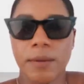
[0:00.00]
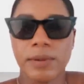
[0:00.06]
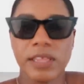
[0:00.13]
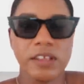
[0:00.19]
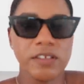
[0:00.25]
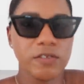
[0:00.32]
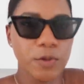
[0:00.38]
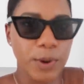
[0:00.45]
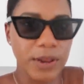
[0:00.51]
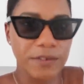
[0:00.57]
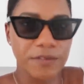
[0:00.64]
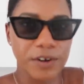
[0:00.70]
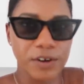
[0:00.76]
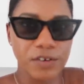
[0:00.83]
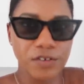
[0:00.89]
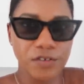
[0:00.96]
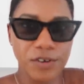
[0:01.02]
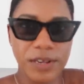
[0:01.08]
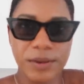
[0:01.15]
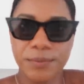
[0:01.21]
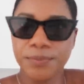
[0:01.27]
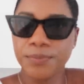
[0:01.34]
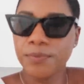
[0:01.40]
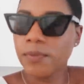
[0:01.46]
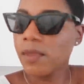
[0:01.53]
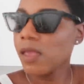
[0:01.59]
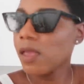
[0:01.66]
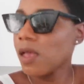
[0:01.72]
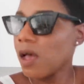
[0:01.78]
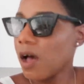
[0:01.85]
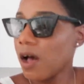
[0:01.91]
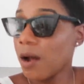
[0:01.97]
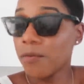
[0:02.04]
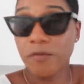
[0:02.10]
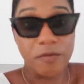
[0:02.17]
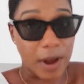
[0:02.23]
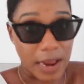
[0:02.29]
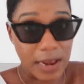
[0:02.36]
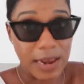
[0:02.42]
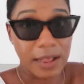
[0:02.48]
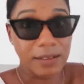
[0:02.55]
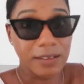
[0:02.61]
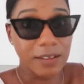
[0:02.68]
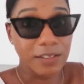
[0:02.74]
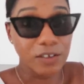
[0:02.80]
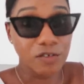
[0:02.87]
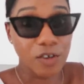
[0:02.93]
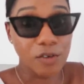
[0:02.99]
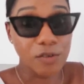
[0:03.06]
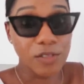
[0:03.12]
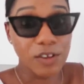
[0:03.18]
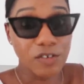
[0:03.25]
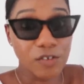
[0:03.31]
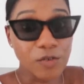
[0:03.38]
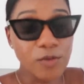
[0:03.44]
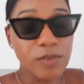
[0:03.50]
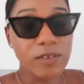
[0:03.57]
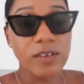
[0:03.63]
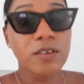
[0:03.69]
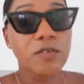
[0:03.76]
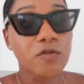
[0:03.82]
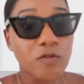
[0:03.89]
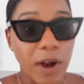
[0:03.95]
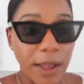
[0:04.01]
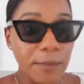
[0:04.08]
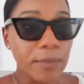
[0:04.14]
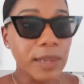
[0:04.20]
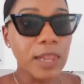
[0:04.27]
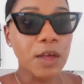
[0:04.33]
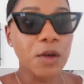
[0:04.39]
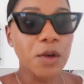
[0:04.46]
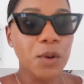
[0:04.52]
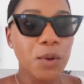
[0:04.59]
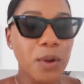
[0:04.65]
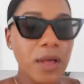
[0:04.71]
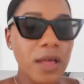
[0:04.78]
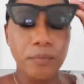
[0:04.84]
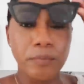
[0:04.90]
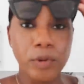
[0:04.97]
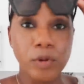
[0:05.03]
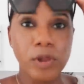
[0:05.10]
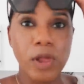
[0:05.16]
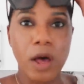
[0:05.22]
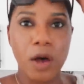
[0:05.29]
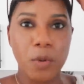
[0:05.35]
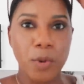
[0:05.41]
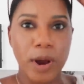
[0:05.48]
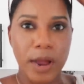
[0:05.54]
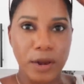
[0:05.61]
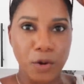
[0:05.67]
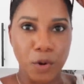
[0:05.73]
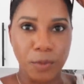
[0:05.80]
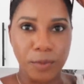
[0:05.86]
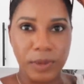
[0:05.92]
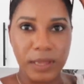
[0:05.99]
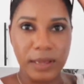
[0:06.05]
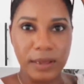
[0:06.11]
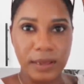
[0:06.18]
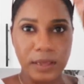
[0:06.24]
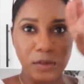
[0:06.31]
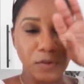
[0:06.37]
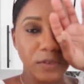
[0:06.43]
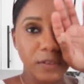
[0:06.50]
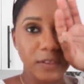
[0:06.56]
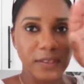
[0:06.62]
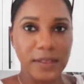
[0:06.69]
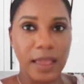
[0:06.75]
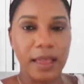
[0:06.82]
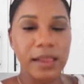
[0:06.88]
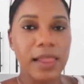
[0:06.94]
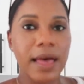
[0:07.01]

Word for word: I believe 21st Street, right next to the Joe the Juice. right below Boulogne, where I normally used to stay a